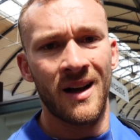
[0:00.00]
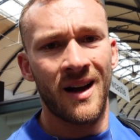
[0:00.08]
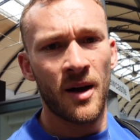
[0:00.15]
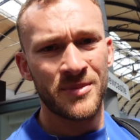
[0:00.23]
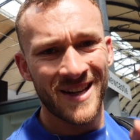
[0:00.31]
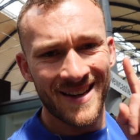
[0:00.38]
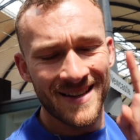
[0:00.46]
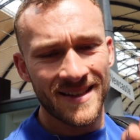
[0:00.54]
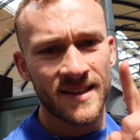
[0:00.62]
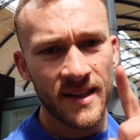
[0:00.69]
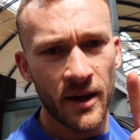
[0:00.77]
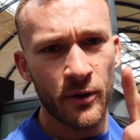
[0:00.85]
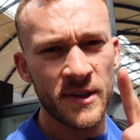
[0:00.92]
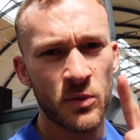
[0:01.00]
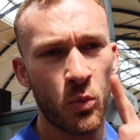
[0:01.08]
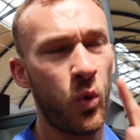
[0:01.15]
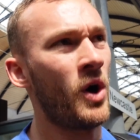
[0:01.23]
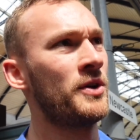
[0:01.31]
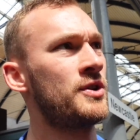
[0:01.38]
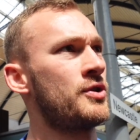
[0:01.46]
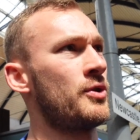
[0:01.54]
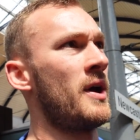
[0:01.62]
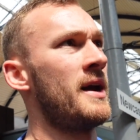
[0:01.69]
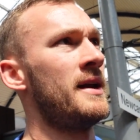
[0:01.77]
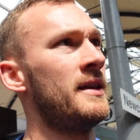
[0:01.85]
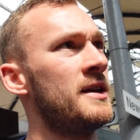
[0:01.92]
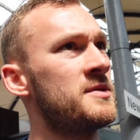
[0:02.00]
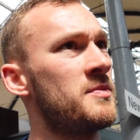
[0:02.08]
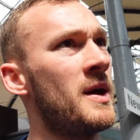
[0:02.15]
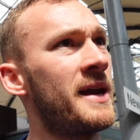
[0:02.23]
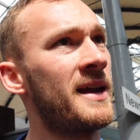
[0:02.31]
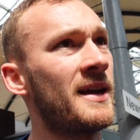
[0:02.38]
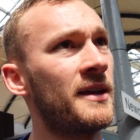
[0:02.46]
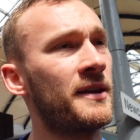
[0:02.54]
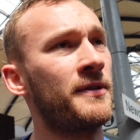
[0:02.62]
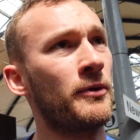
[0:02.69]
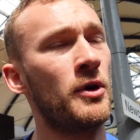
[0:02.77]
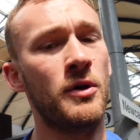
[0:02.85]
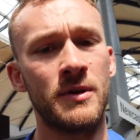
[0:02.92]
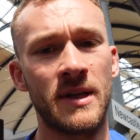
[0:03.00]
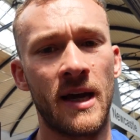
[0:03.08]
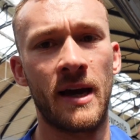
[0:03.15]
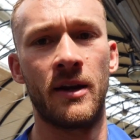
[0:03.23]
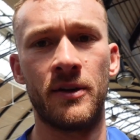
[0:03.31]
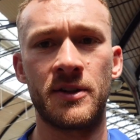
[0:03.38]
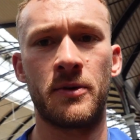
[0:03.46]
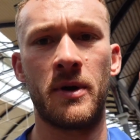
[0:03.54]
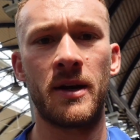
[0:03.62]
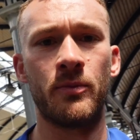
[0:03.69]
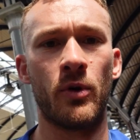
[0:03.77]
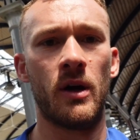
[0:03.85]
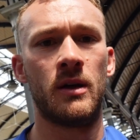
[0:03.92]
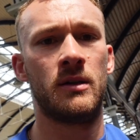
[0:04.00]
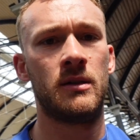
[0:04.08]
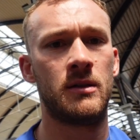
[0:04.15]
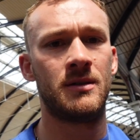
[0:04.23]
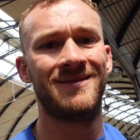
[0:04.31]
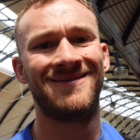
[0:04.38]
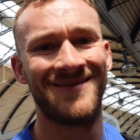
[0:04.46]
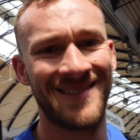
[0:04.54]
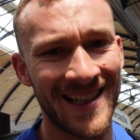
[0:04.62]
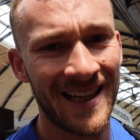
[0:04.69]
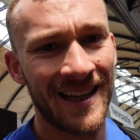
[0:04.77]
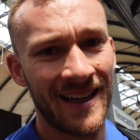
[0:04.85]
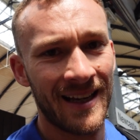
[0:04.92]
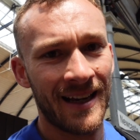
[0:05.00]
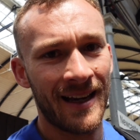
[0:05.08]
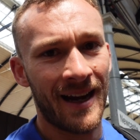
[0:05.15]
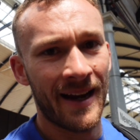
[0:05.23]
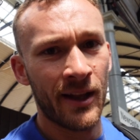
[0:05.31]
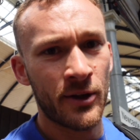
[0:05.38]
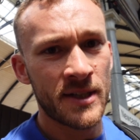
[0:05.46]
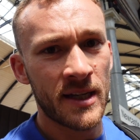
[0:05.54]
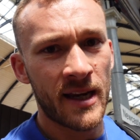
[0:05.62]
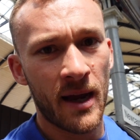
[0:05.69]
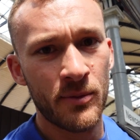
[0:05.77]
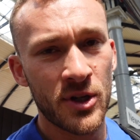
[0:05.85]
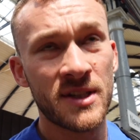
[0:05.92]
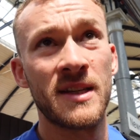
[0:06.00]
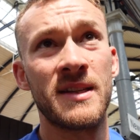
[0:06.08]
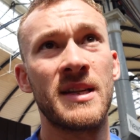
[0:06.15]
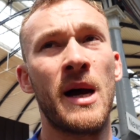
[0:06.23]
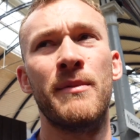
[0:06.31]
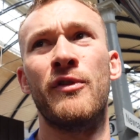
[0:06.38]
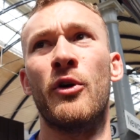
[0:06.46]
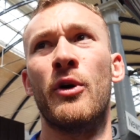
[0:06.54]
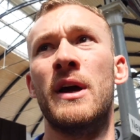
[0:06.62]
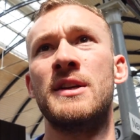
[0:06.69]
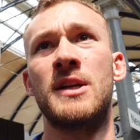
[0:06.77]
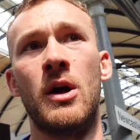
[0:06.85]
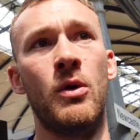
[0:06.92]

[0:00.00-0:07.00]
Update. There is one train that is making it through to head on to Edinburgh, and it looks like I'm just in time for it. So